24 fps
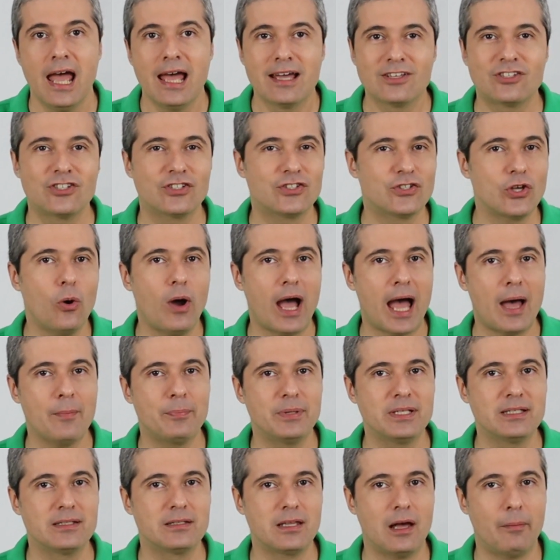It just so
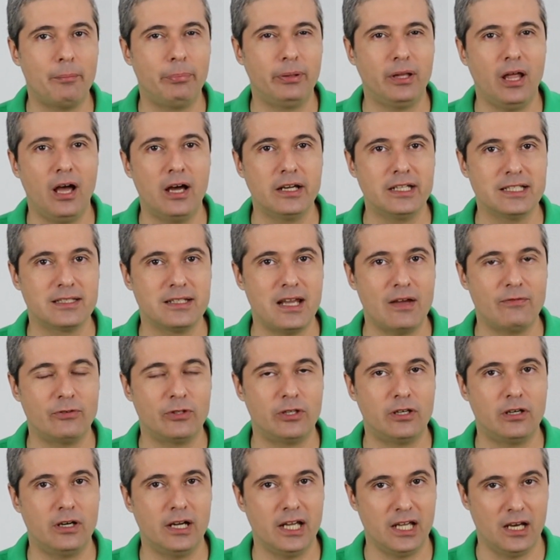happens that plot is
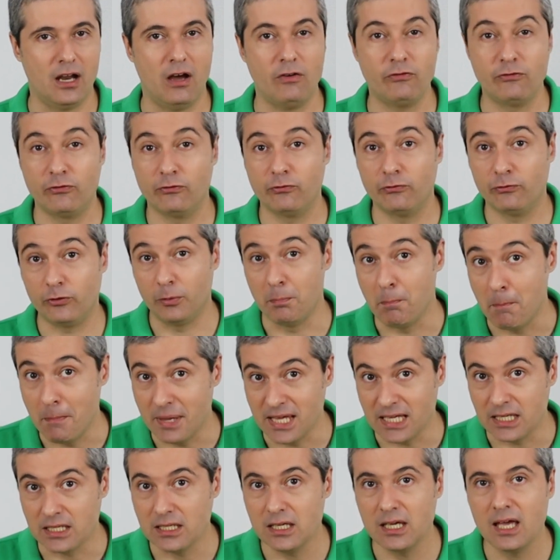never enough for
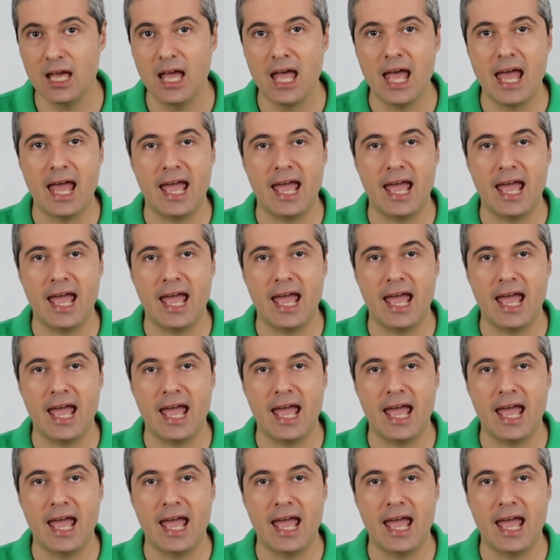me.